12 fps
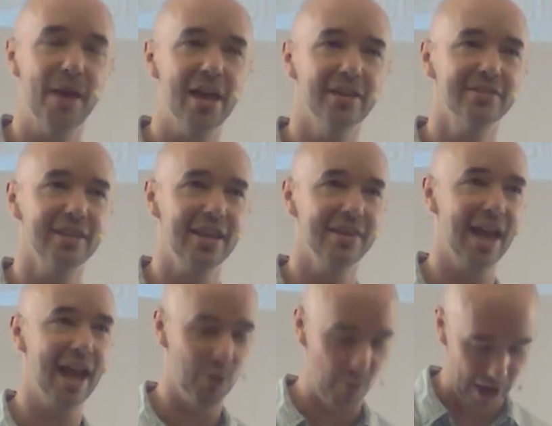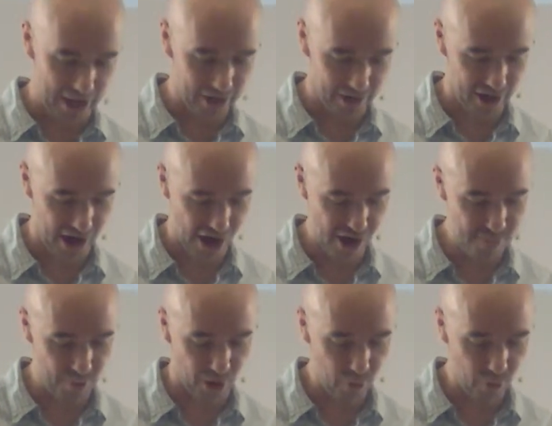bets in that way, I hope,